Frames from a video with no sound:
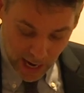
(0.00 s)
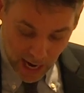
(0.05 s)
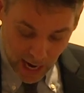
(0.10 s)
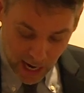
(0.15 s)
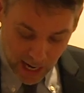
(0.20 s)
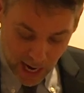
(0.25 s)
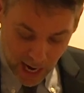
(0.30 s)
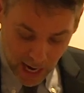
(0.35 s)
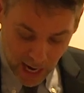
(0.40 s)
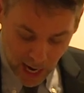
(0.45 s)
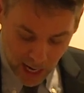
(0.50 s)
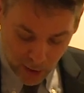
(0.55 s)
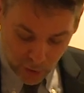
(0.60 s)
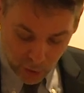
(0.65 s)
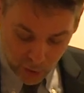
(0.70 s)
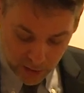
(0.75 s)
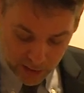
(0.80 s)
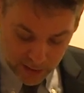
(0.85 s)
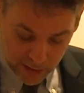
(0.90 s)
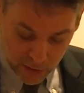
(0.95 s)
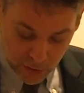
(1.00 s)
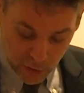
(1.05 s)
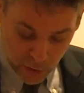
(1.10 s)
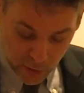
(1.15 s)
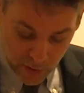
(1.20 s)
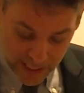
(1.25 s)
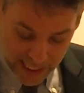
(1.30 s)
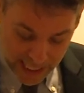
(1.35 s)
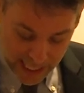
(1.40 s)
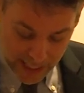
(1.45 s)
according
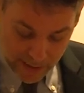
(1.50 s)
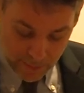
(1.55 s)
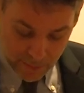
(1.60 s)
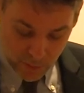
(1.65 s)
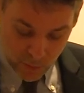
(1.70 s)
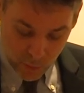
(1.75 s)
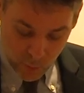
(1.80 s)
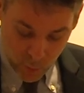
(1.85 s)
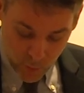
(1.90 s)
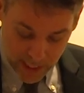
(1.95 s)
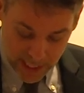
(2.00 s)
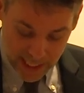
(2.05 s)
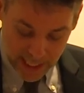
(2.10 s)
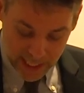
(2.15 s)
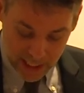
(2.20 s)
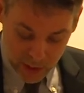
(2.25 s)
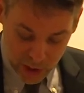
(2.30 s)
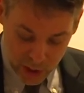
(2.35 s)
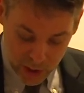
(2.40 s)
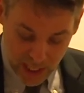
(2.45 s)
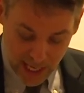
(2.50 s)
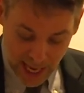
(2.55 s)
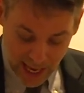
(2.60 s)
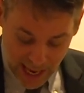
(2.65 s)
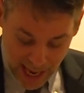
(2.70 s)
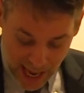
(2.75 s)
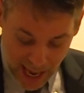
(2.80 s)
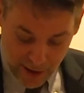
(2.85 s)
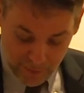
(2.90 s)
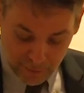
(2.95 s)
to him, we
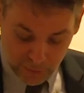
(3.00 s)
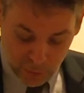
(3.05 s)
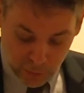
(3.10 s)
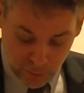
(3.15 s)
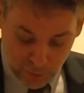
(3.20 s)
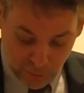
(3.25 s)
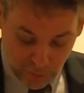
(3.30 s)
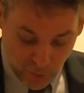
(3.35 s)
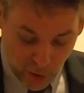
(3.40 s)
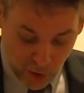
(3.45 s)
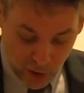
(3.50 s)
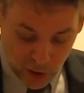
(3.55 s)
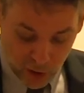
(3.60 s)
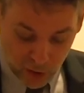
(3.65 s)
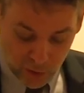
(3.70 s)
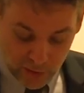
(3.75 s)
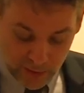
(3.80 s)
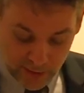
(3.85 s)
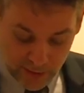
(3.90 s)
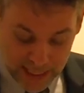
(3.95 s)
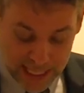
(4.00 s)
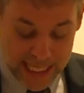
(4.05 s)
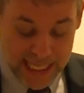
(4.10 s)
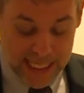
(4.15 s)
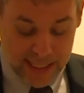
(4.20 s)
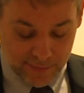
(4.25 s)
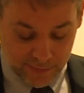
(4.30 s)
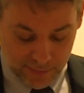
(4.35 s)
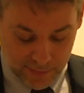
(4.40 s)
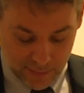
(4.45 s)
have to follow
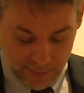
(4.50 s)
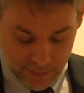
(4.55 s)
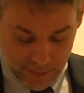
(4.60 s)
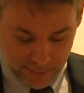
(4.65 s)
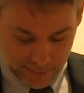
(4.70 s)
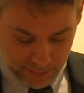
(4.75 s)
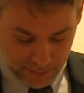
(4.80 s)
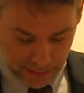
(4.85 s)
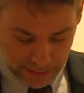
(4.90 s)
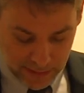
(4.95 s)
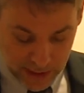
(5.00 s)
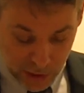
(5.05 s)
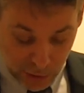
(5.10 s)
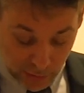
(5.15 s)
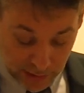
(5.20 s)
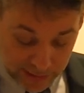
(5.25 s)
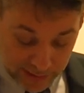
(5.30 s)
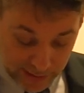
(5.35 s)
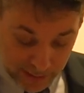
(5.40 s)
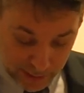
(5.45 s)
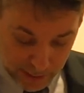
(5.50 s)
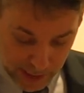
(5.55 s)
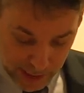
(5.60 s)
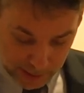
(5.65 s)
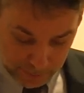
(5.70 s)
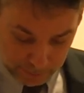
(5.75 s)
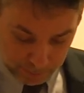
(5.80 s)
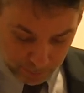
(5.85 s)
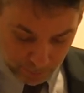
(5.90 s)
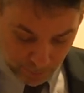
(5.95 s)
these these
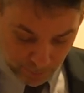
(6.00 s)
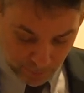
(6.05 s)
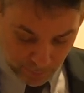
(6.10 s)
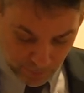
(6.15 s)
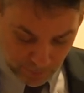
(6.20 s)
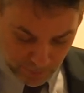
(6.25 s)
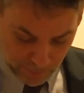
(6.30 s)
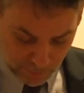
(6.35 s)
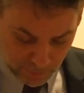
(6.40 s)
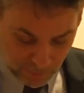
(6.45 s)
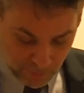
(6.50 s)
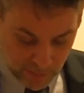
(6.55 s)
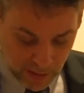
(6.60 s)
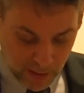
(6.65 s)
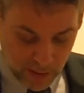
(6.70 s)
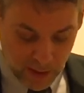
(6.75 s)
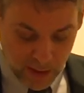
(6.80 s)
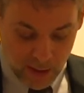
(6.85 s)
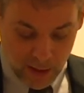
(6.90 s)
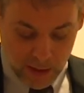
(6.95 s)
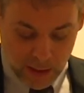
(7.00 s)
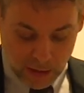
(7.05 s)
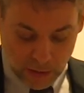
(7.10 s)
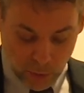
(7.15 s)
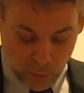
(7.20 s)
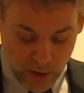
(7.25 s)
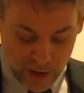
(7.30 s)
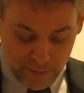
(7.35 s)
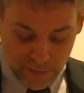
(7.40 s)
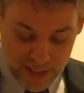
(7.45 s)
criteria
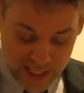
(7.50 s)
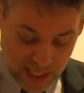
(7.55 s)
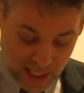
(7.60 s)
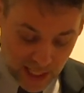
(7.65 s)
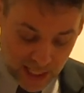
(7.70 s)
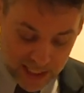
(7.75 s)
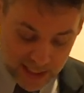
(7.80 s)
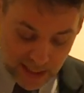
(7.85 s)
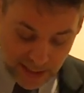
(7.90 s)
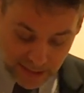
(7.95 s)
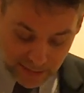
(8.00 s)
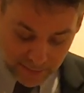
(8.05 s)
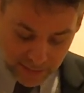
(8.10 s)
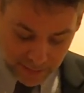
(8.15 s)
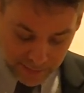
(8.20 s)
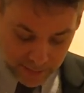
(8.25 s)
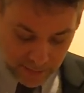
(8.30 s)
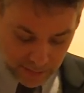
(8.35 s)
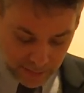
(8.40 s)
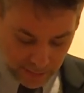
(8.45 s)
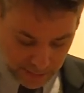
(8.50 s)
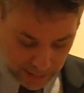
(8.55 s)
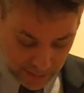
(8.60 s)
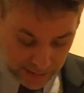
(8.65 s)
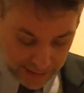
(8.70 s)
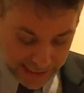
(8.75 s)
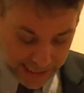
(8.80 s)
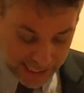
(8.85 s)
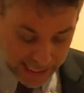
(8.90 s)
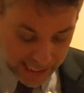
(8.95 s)
to emphasize the
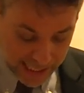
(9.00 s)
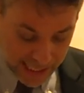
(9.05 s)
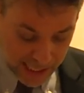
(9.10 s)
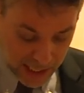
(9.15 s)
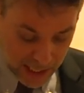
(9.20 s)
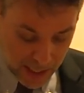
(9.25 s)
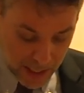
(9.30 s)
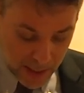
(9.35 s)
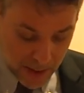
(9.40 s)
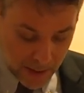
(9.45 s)
link